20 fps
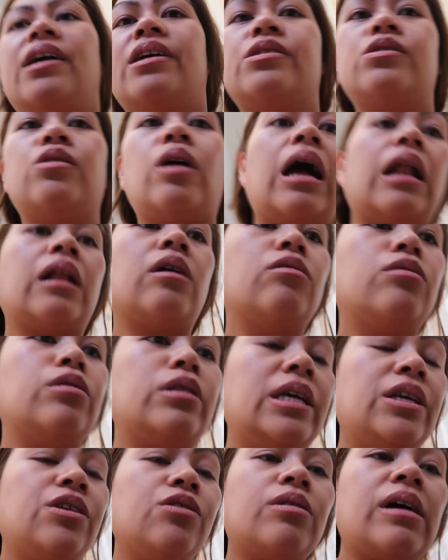So, I'll
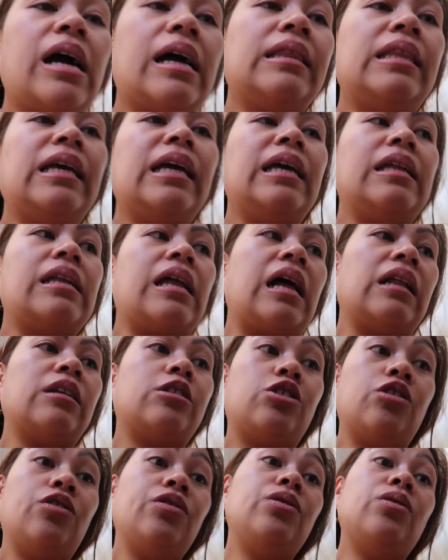continue cutting and I'll
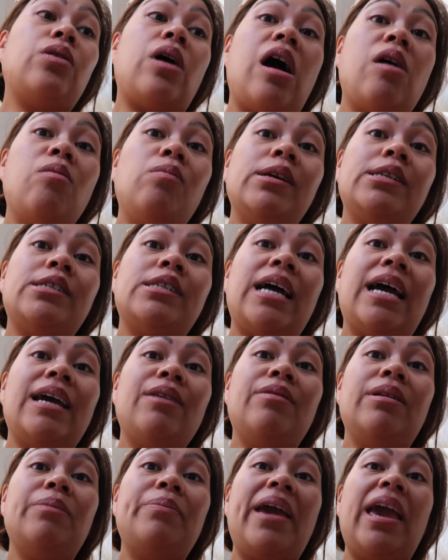show you how much I
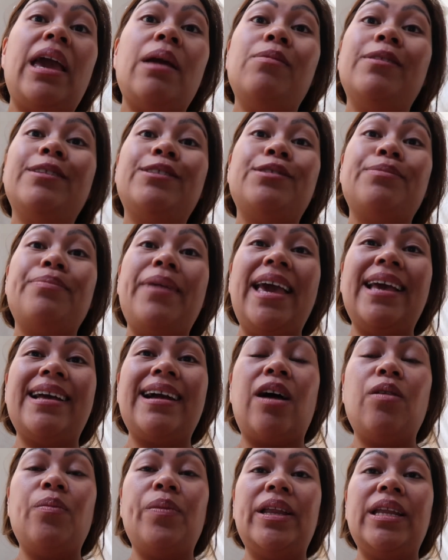will be able to make.
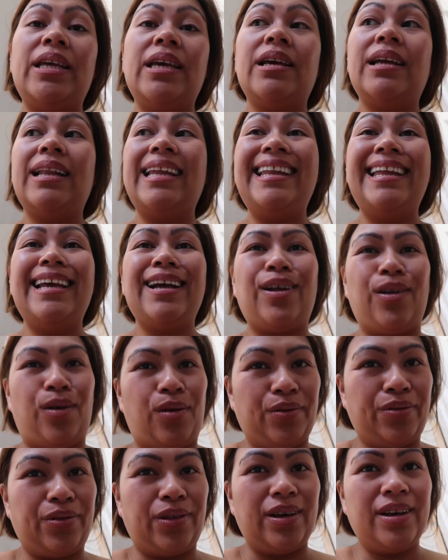How many cleaning
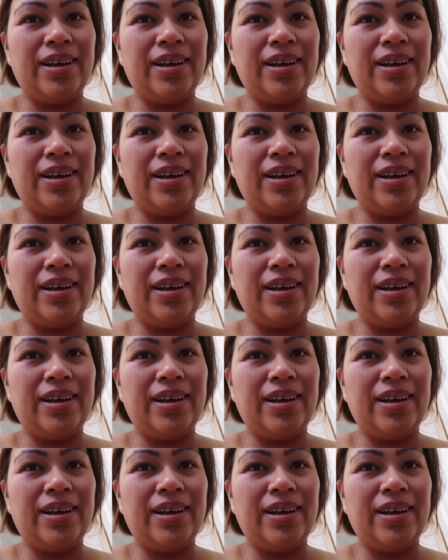cloths.